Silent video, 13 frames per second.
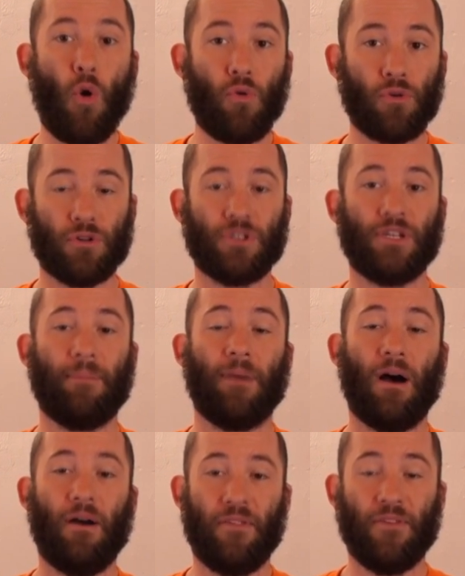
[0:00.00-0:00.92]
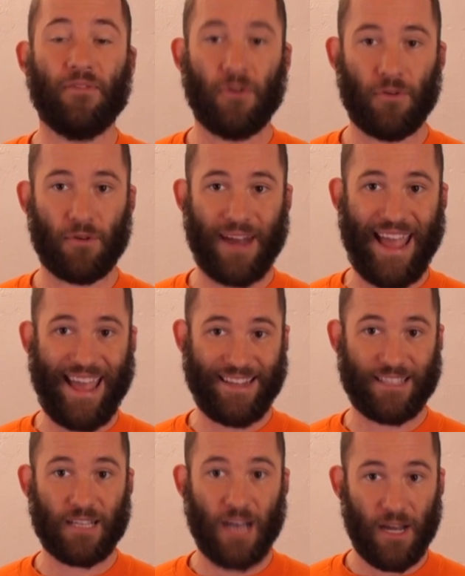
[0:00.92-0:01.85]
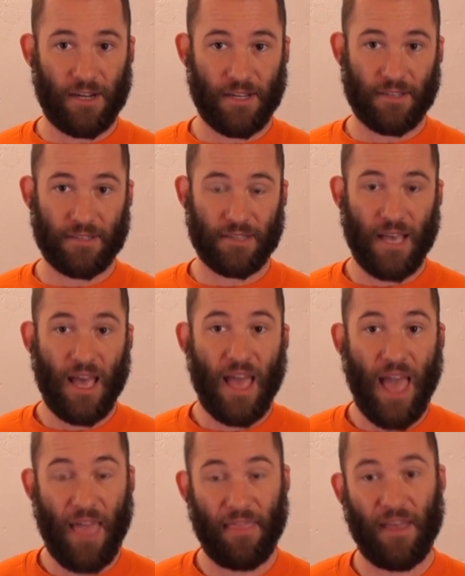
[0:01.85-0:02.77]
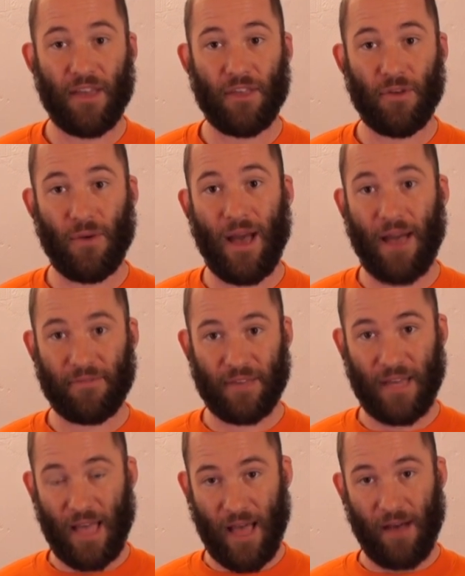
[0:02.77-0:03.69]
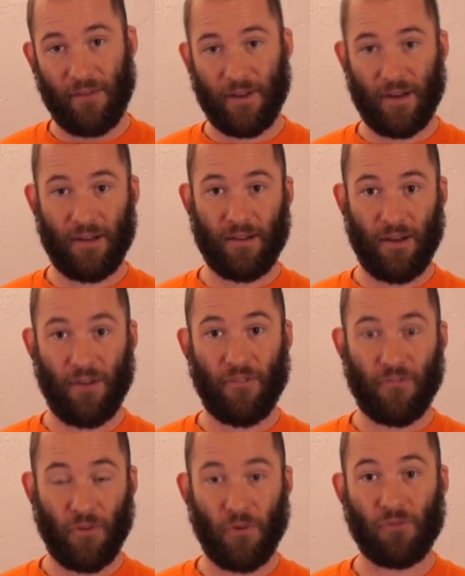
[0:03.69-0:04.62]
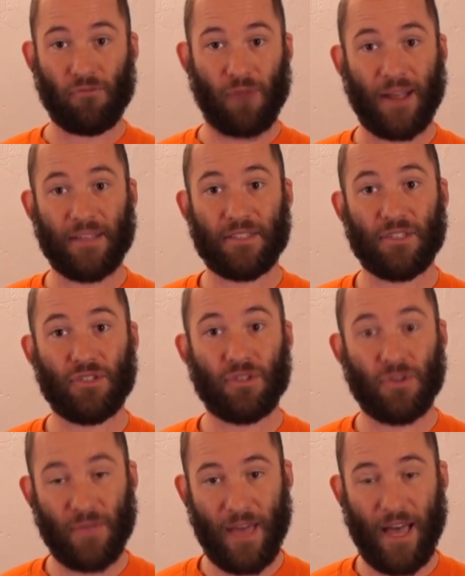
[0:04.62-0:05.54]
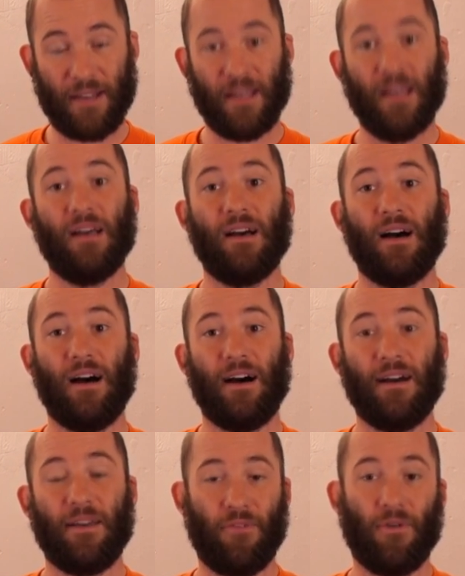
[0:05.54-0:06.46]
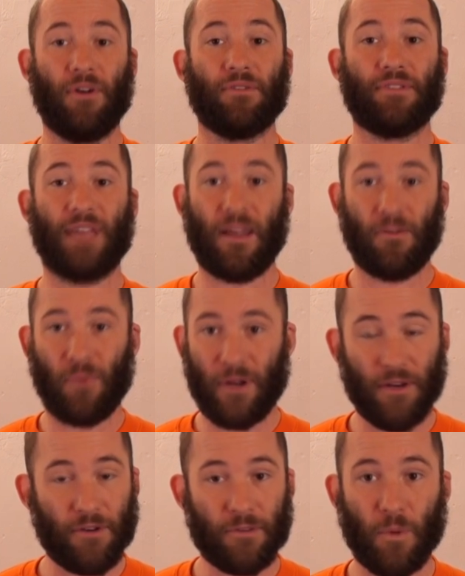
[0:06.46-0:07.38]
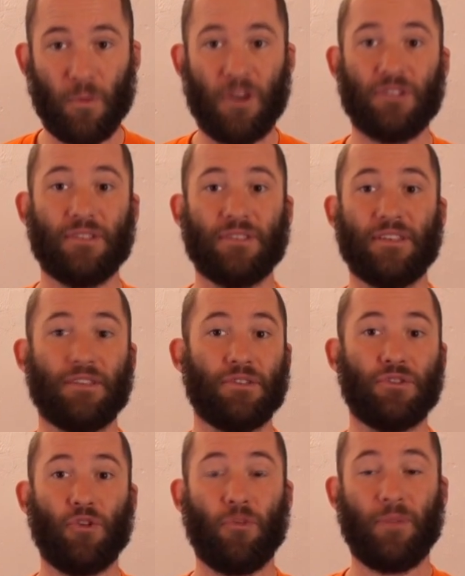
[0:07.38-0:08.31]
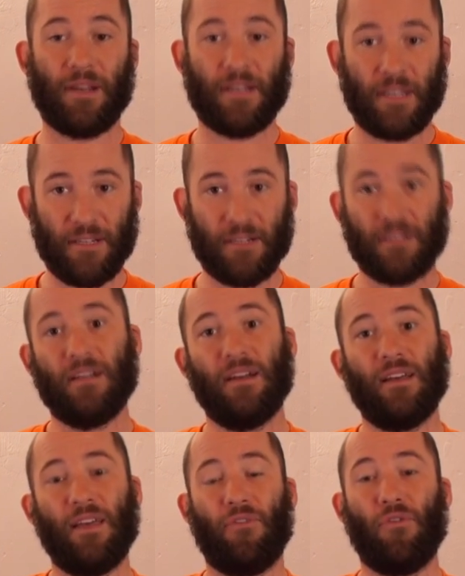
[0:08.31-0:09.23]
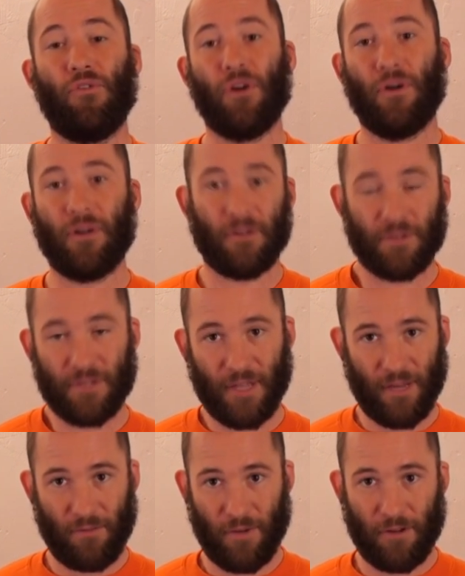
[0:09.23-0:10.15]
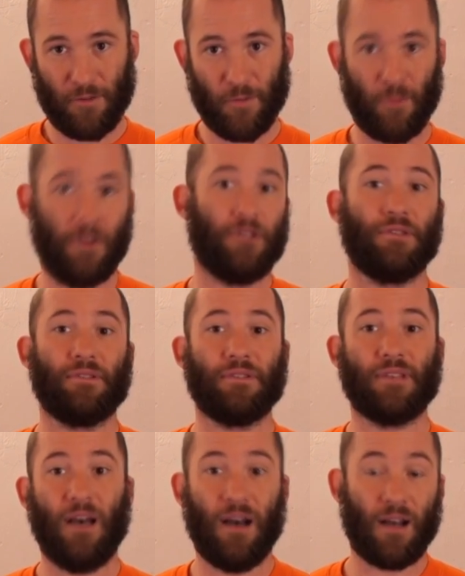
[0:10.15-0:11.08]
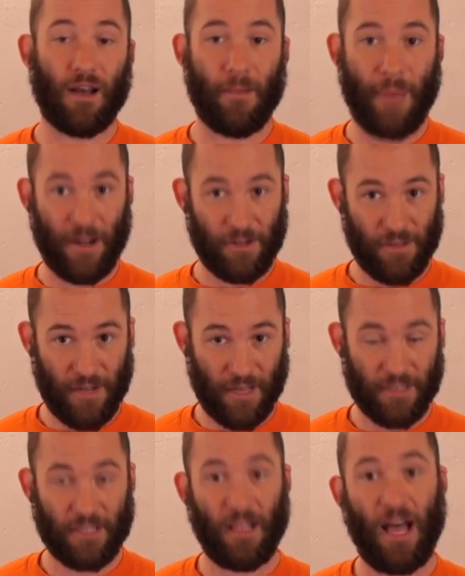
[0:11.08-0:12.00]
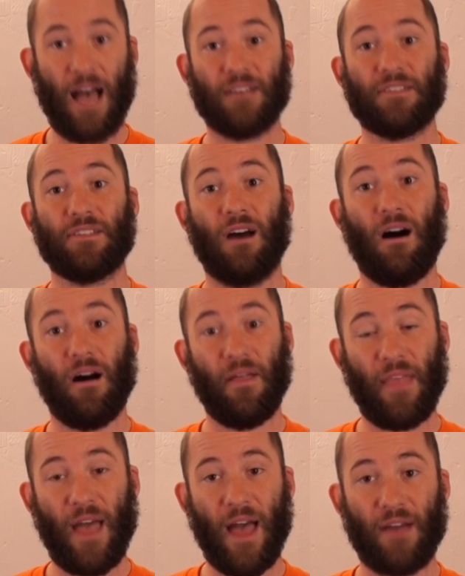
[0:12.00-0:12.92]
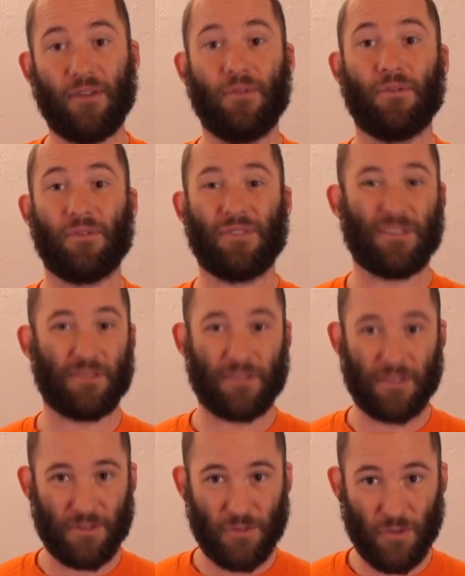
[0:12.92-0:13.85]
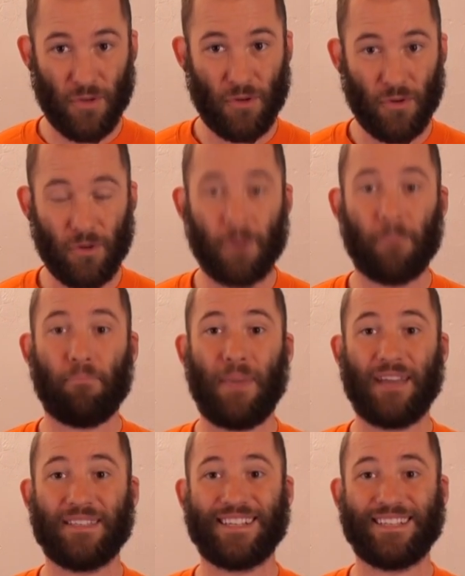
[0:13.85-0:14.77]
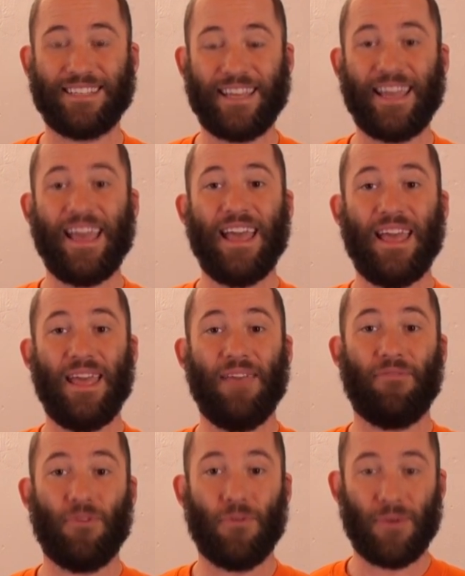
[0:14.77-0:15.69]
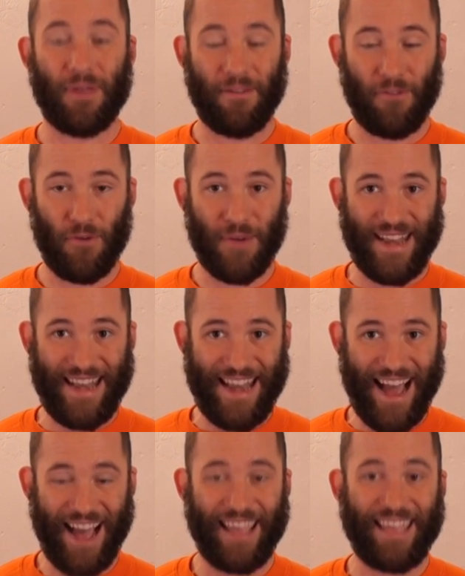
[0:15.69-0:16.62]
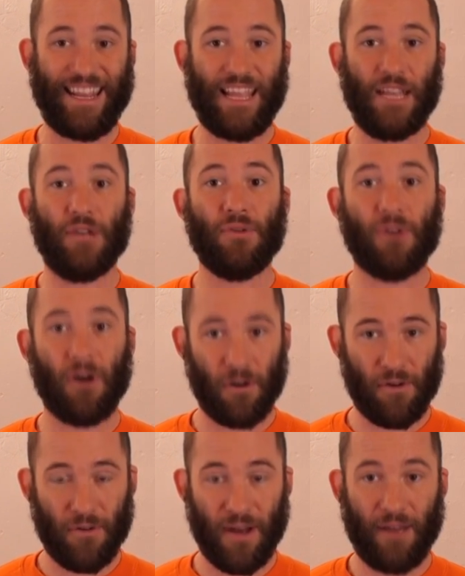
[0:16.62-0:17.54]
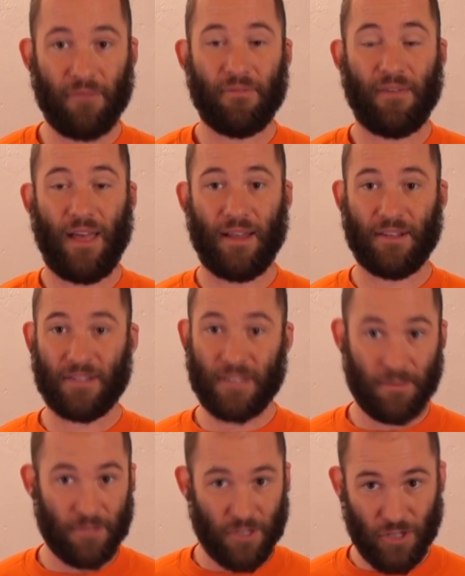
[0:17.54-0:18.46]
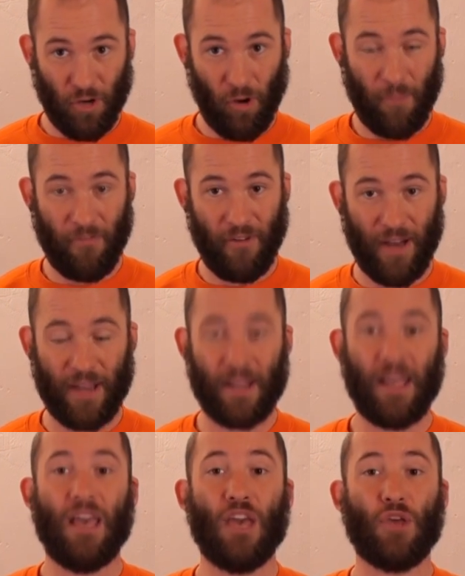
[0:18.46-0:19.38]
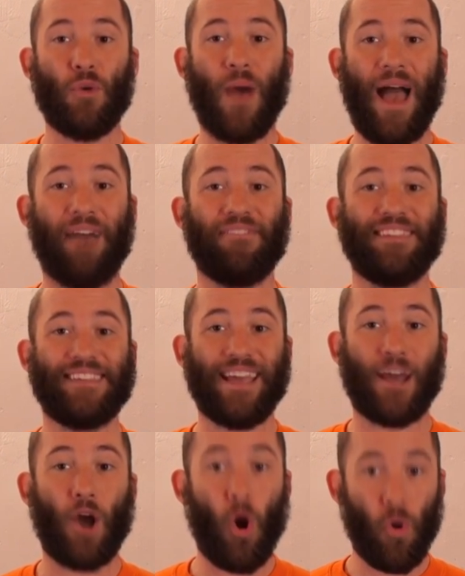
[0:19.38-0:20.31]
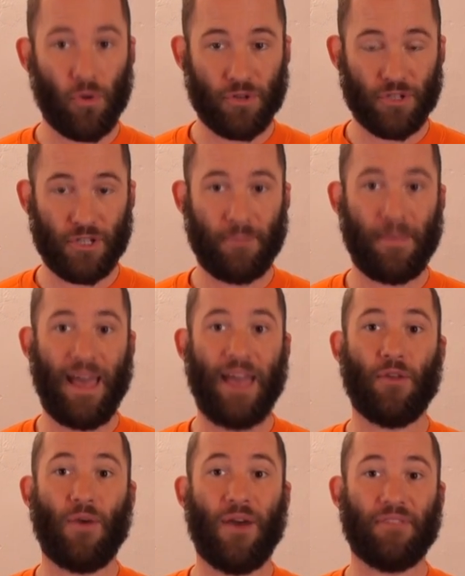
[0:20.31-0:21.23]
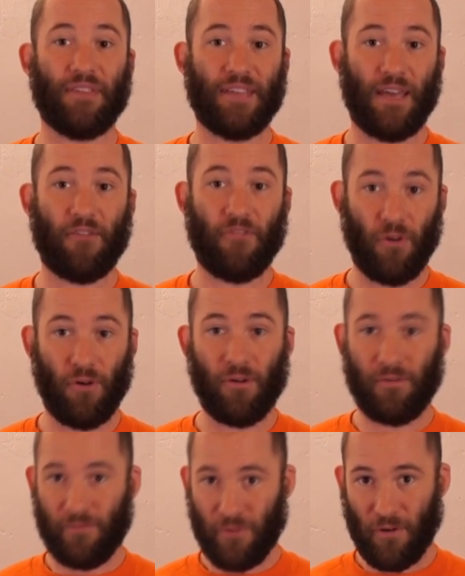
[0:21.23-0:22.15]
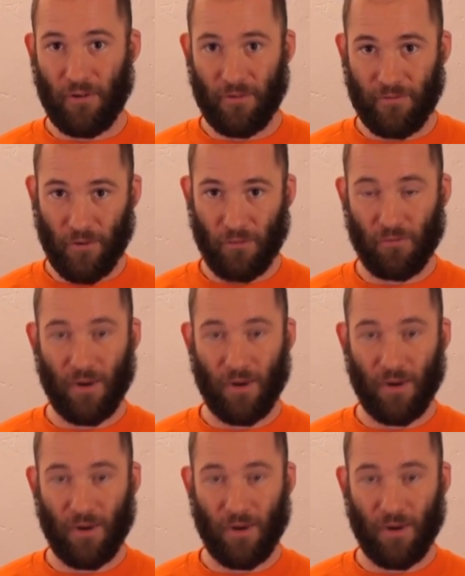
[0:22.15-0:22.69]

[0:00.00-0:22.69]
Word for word: ownership of the folder and its contents, and that you have to have uh, uh, full rights to that. Uh, if you understand Windows permissions, this is no big deal. If you don't understand Windows permissions, uh, come back to the next class on that, or just, just do a Google. Basically, if you, if you cannot get into the hard drive and it seems to show up fine, you have to take ownership and you have to take full, full, full